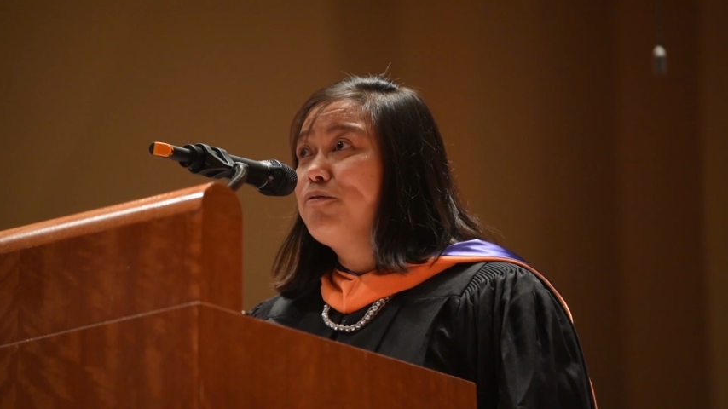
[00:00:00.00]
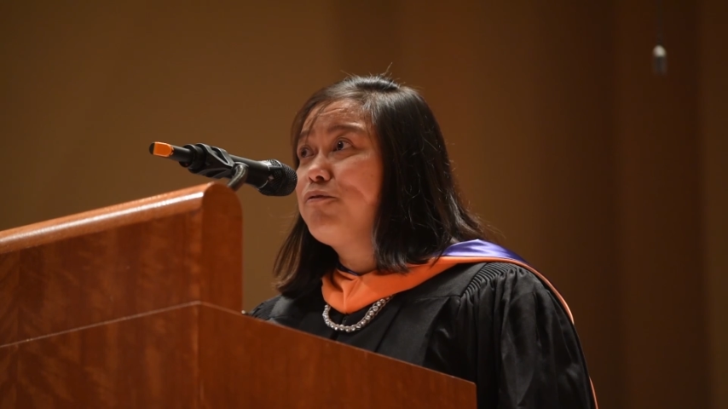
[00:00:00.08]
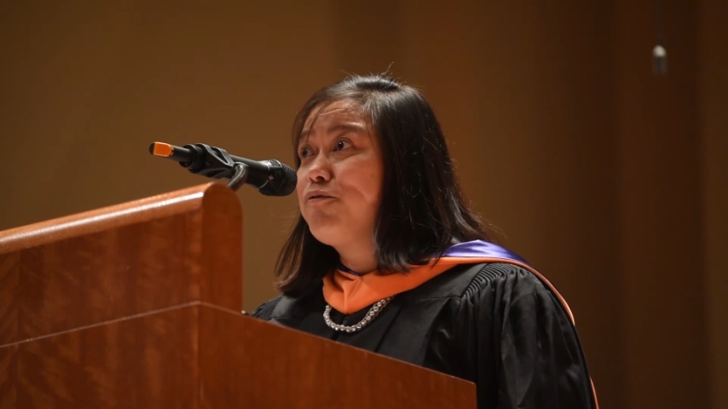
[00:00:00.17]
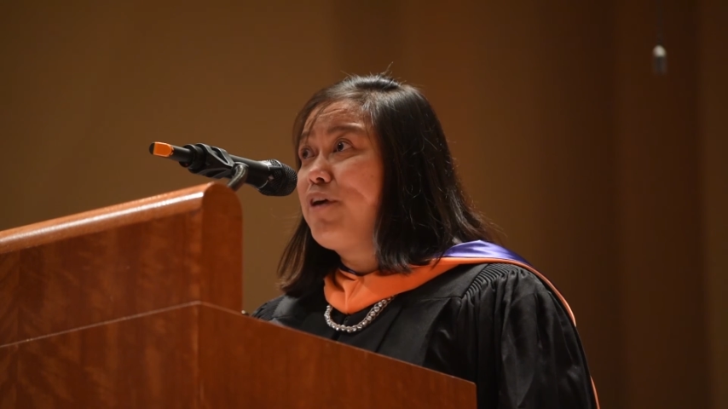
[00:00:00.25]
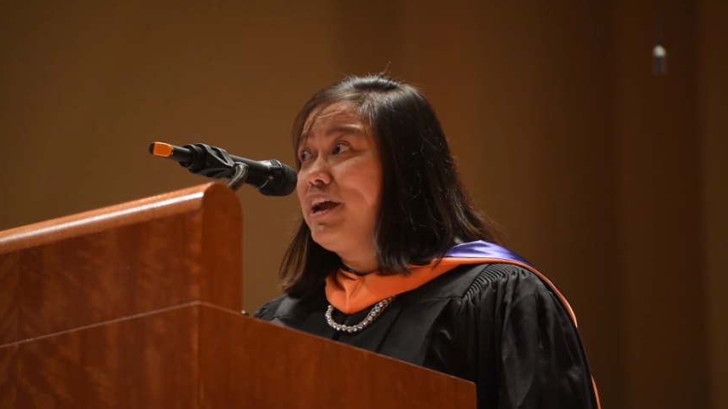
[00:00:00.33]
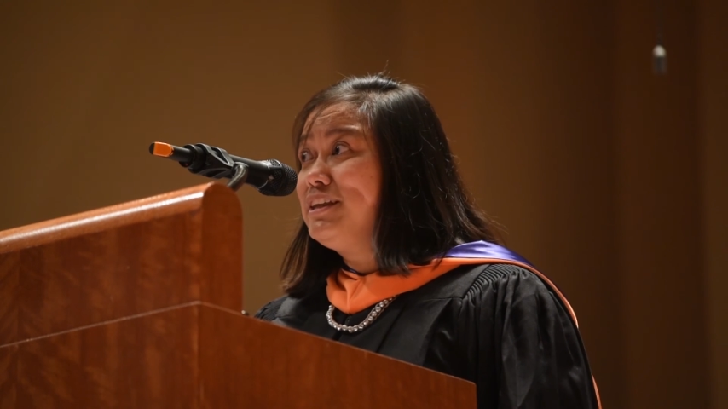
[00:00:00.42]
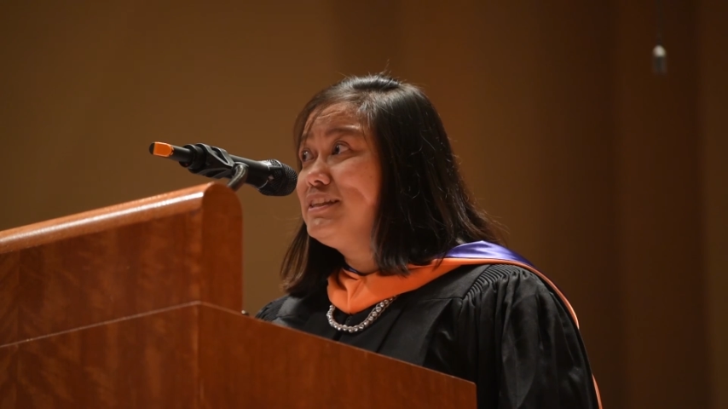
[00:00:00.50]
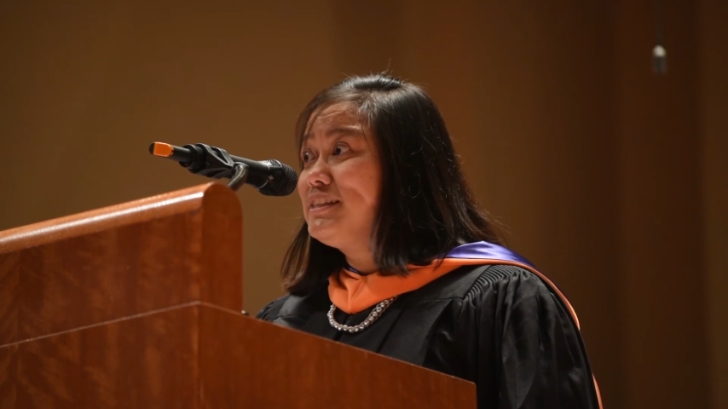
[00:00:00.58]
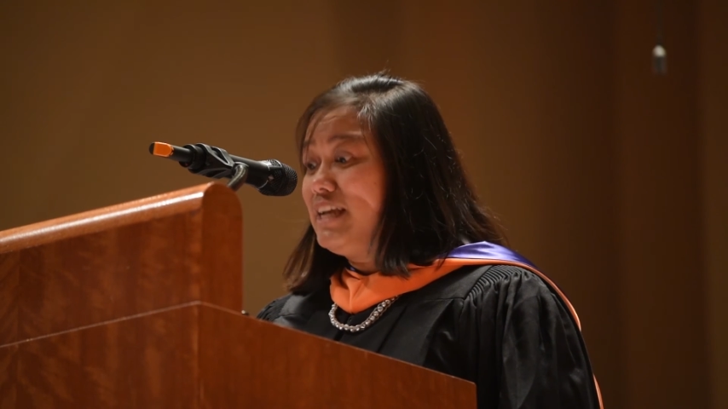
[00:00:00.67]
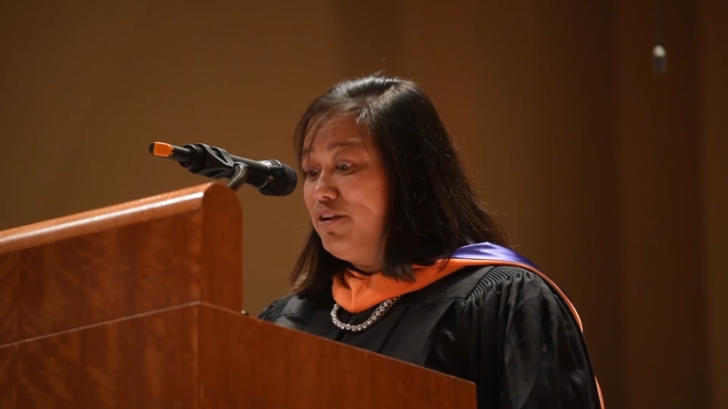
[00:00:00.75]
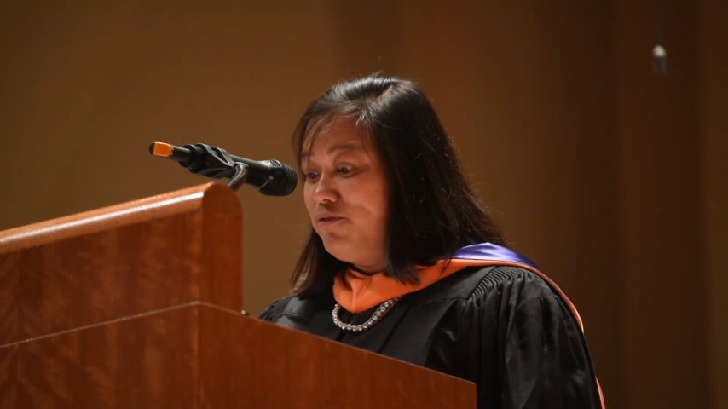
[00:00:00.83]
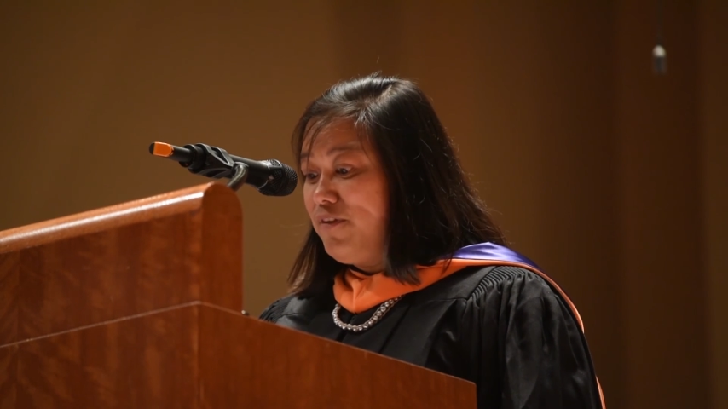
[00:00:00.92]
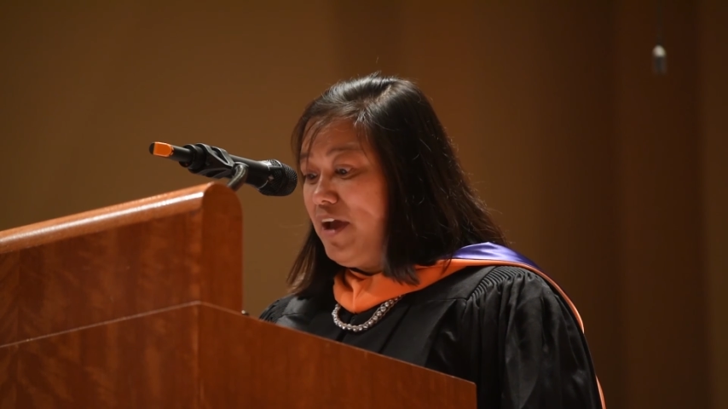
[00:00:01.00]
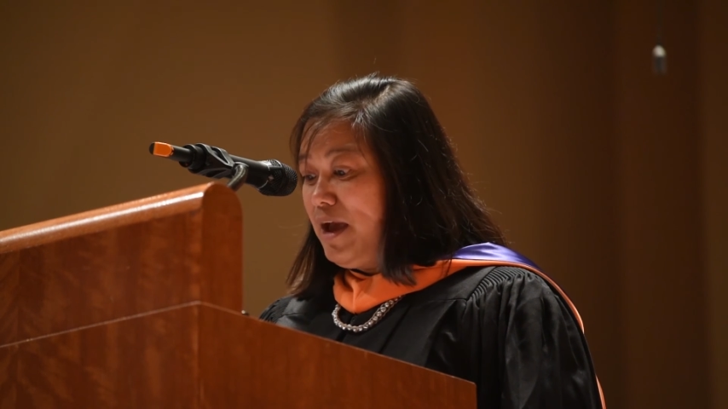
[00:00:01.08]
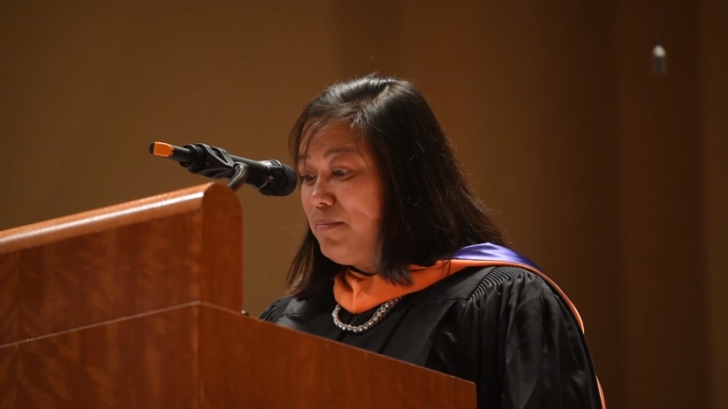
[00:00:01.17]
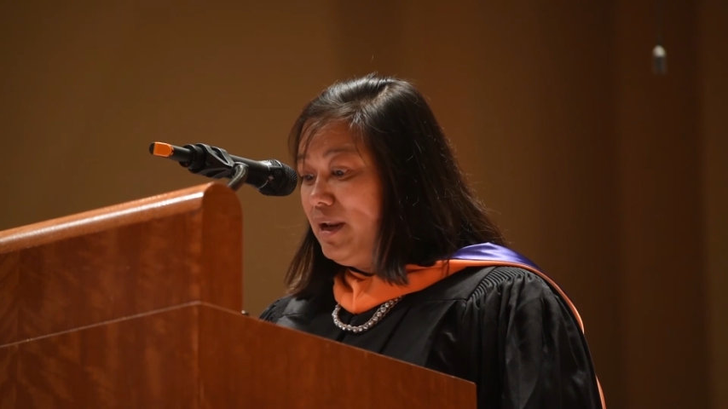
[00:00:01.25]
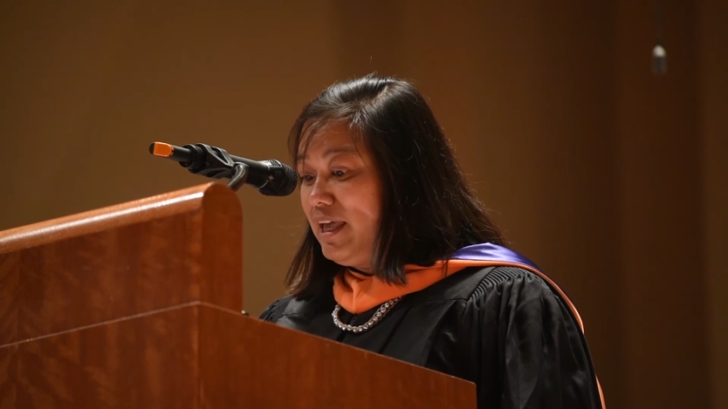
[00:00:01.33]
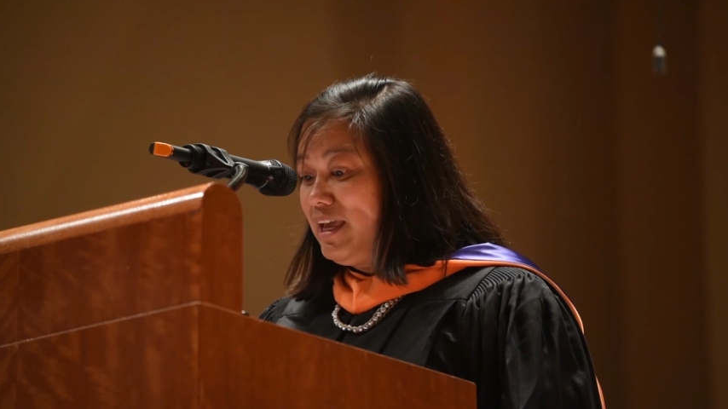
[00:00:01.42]
friends, and
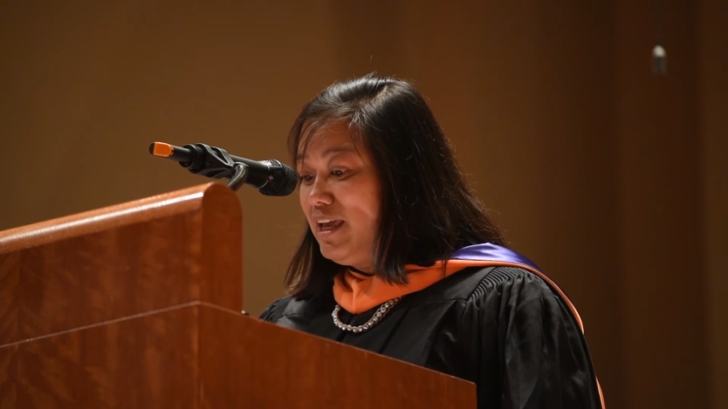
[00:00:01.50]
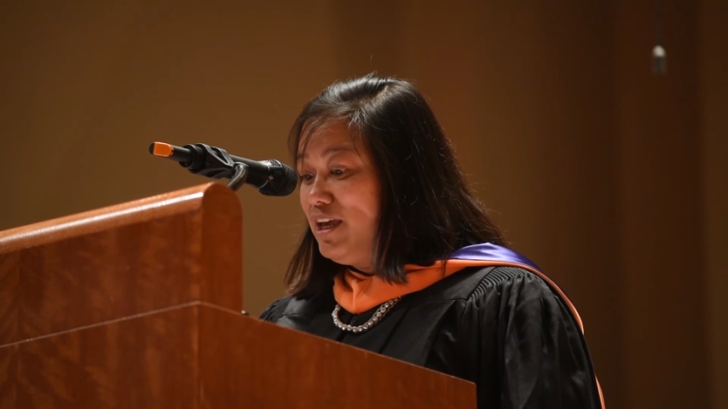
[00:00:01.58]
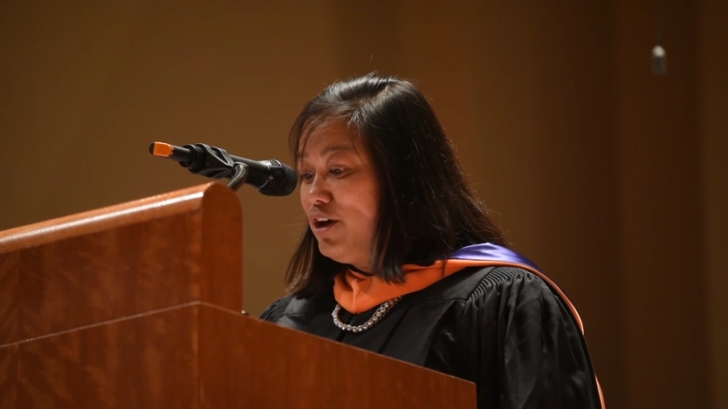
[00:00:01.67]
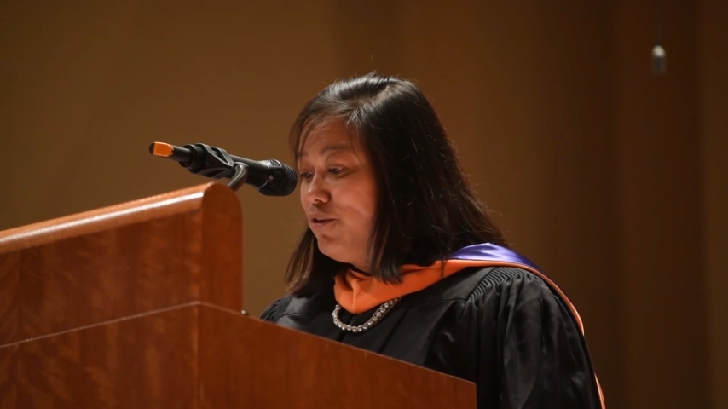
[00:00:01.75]
family